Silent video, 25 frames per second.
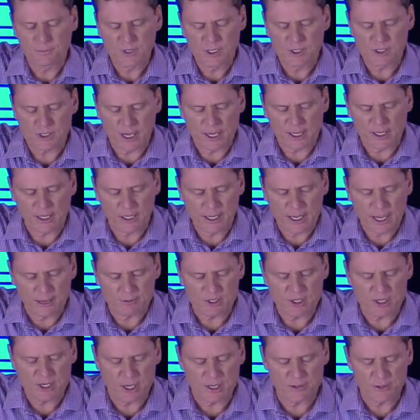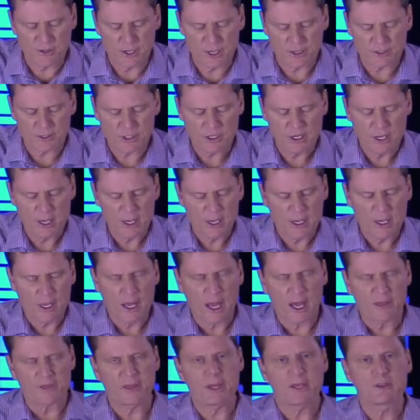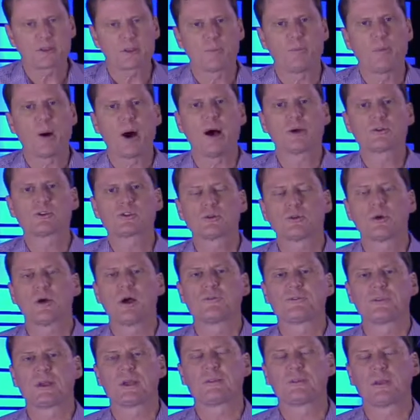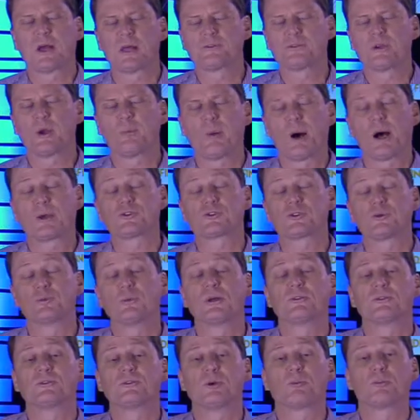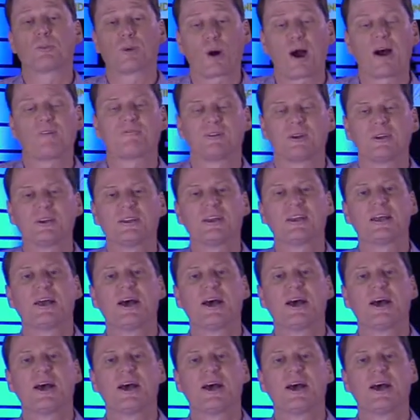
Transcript: Secondly, I would say this. I think the apostle, I think not the apostle, but the prophet,